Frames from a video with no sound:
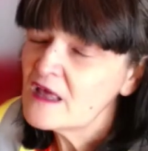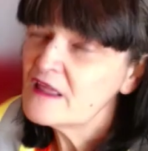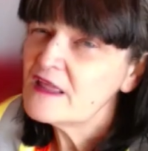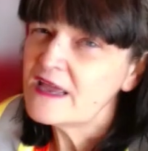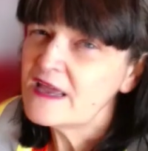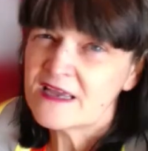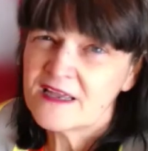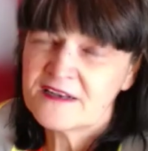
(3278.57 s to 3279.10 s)

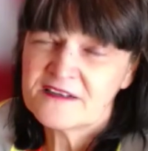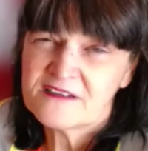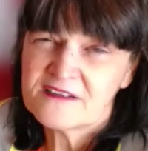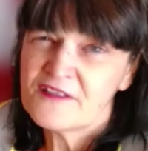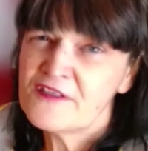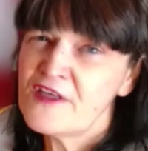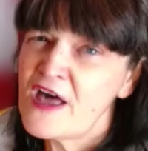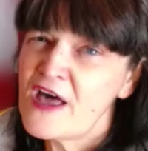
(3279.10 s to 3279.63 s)
And
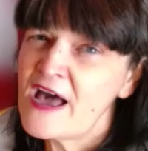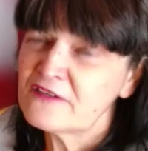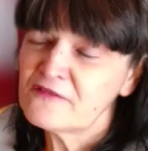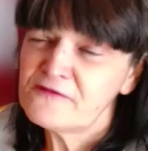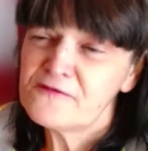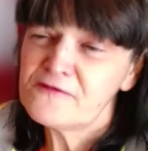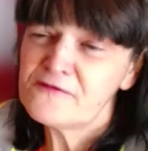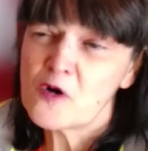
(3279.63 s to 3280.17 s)
that,
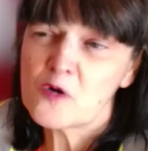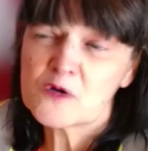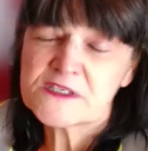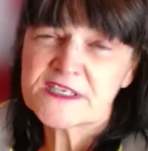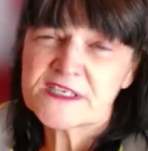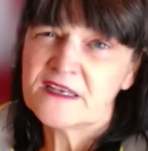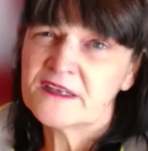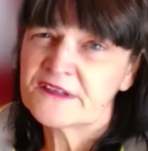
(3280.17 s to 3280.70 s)

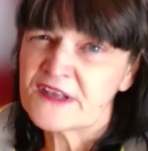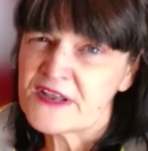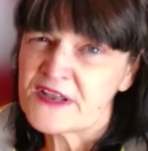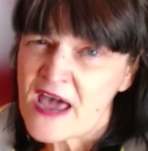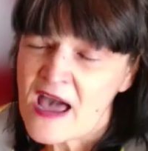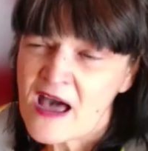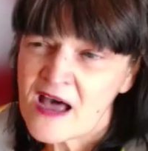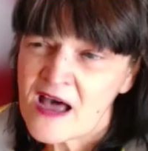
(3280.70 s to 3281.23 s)
folks, is an
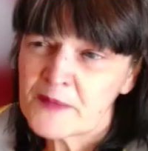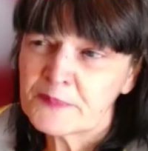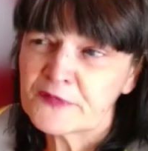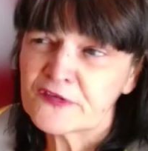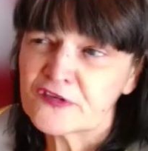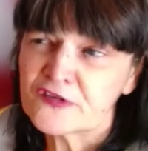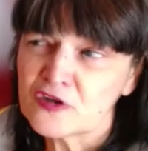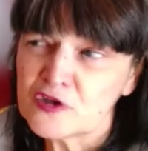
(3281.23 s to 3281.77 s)

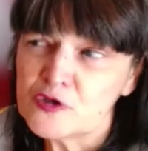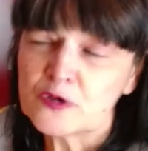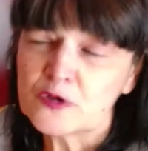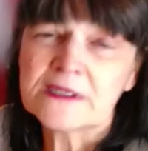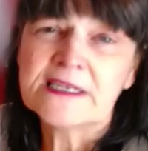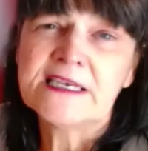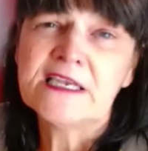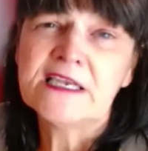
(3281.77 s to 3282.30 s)

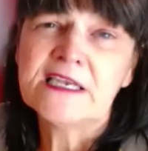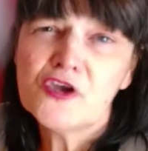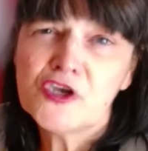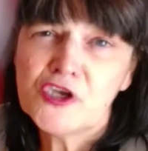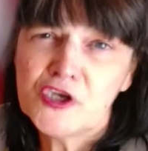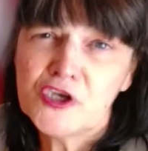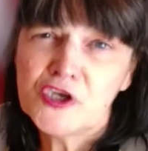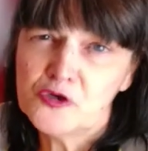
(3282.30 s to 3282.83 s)
absolutely
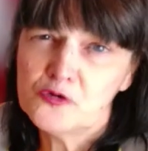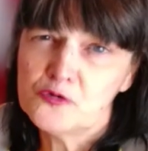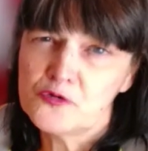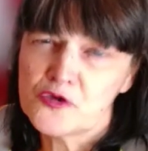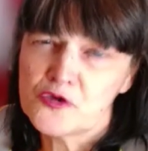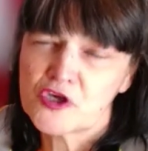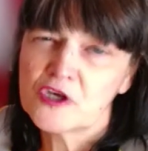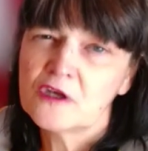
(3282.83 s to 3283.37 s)

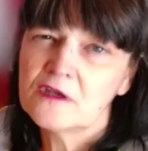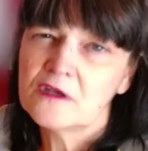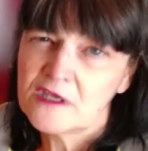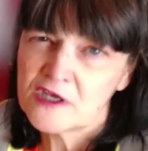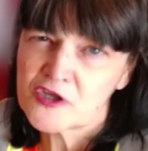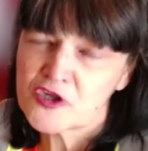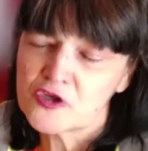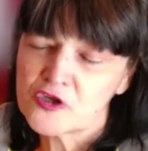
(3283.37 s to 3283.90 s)
huge
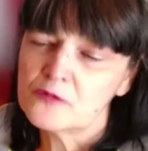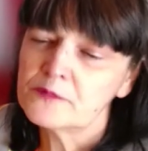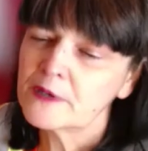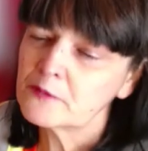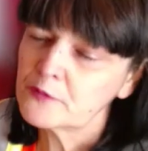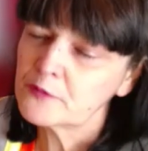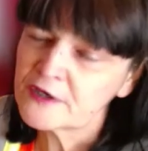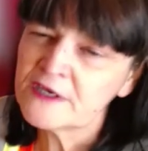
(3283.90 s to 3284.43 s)
issue.
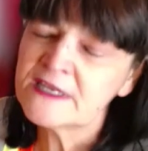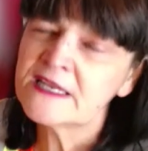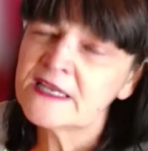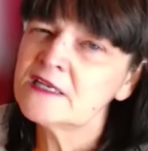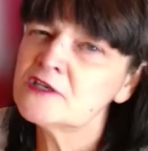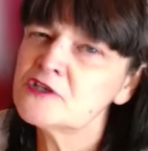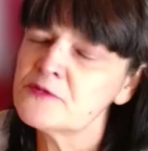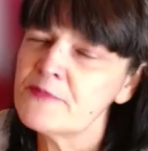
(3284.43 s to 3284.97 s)
But we're going to get
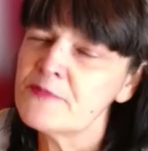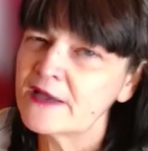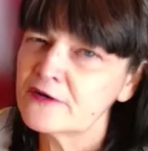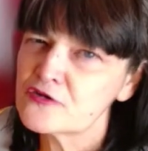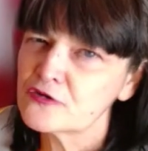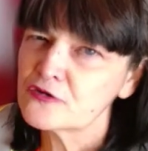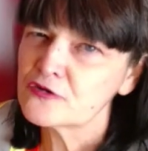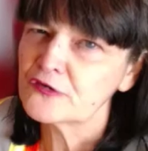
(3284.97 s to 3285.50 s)
into
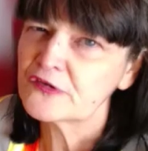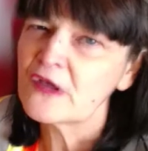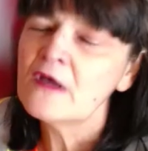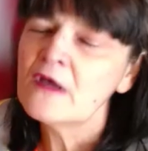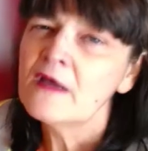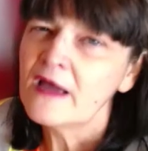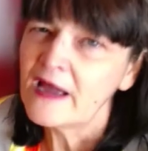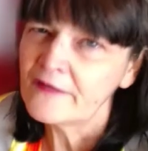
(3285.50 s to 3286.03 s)
managers
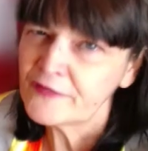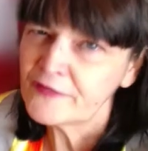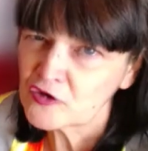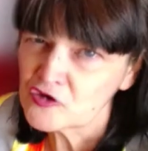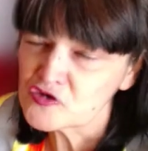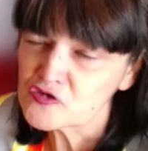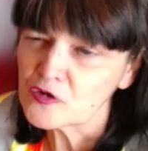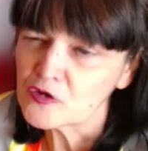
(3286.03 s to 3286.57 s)
at the
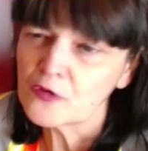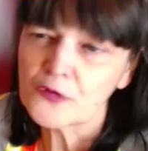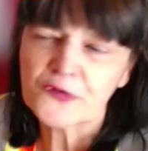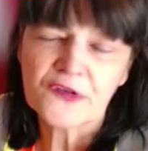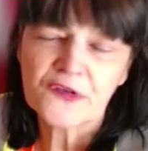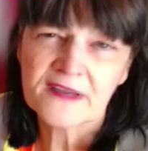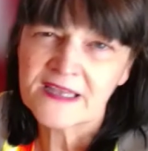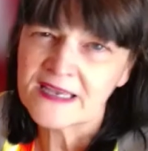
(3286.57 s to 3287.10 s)

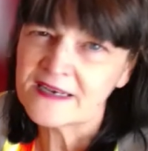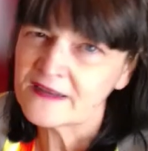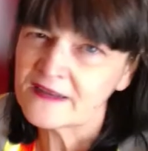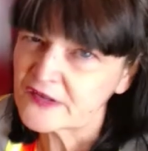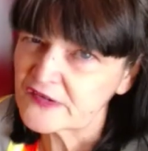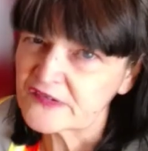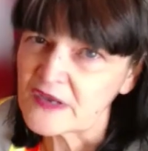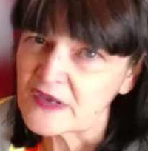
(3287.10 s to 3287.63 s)
controls again
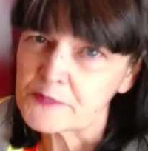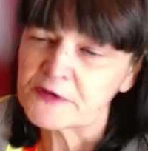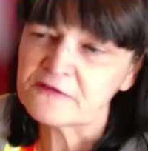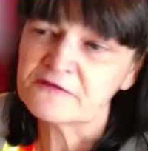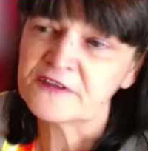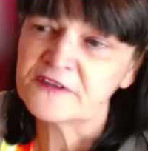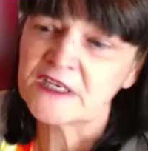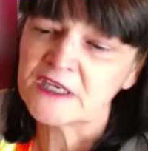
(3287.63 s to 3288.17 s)
as a separate
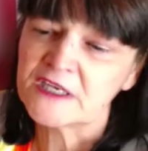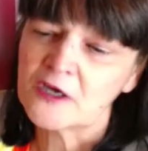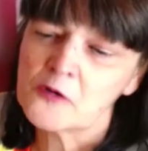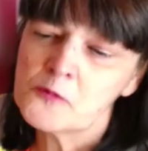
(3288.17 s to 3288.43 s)
video.